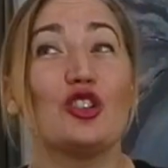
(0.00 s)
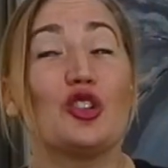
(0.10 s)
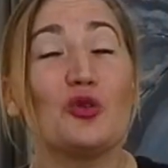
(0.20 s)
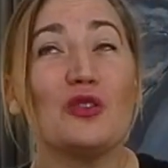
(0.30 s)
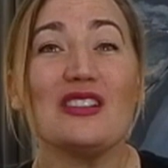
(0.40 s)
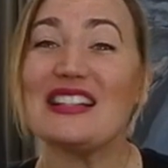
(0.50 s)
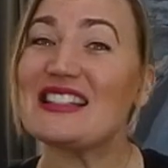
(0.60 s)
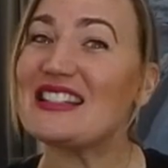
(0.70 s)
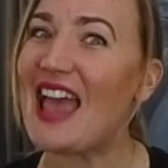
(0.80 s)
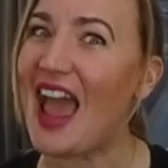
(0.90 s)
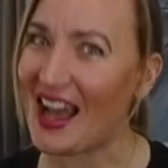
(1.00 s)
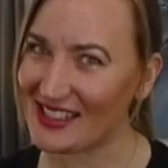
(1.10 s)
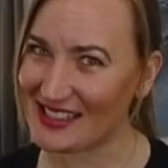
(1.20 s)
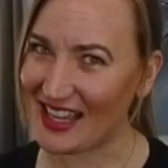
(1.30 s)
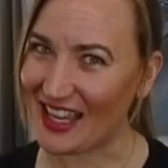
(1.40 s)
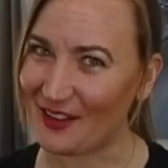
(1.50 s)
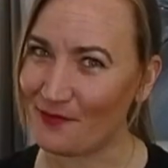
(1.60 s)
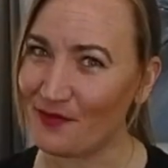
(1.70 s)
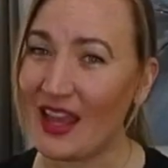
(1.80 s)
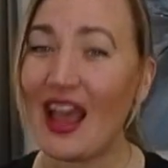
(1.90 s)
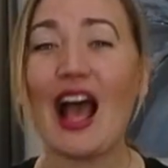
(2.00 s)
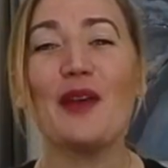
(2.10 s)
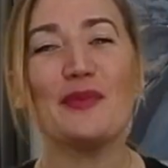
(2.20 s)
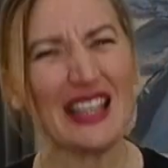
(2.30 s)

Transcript: dual tasking. I'm